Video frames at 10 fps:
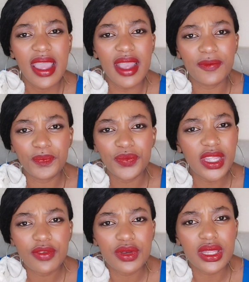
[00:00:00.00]
and
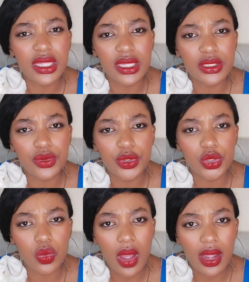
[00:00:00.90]
everything is going
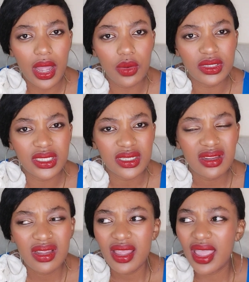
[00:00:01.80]
to work out
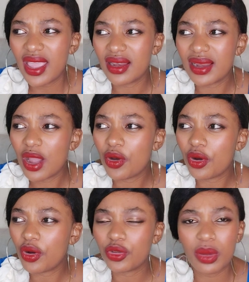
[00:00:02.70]
and now
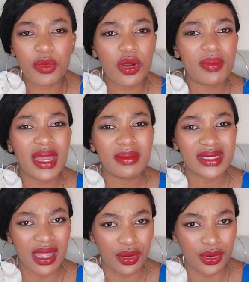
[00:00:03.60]
all your
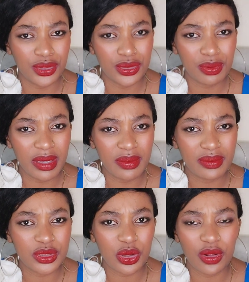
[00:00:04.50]
problems are going to be
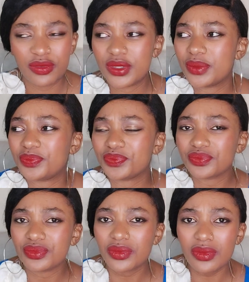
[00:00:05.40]
solved
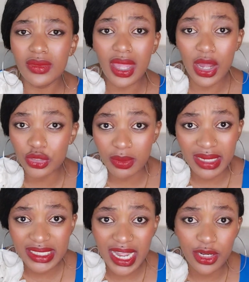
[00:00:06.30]

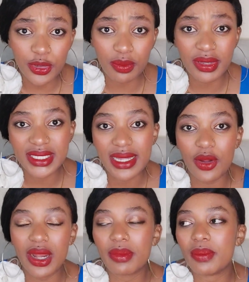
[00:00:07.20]
automatically your bills are
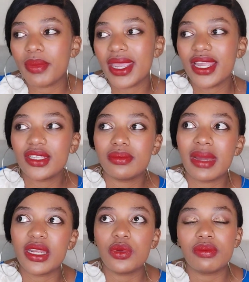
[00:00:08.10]
going to be paid
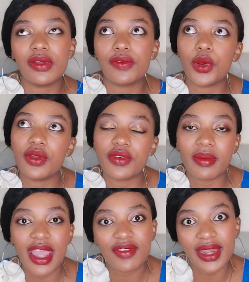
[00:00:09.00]
money will be flowing
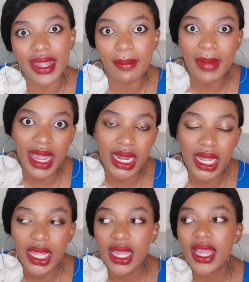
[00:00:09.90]
from heaven like
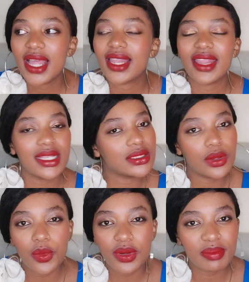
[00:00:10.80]
manna that's
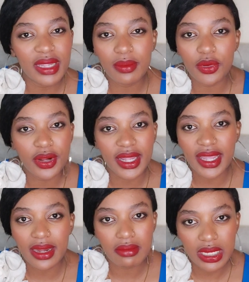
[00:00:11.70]
not what being born
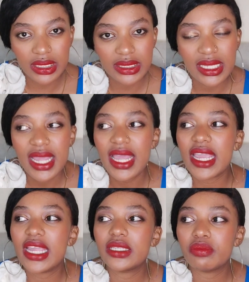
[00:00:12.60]
again means
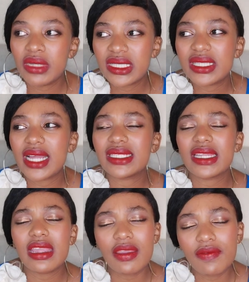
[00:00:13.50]
it means that
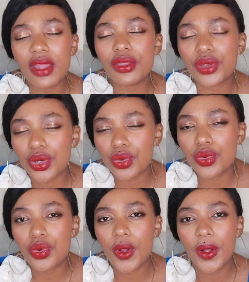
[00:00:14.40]
even
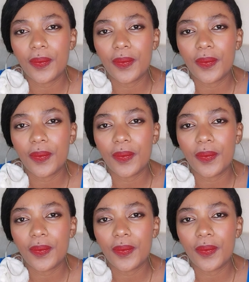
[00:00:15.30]
through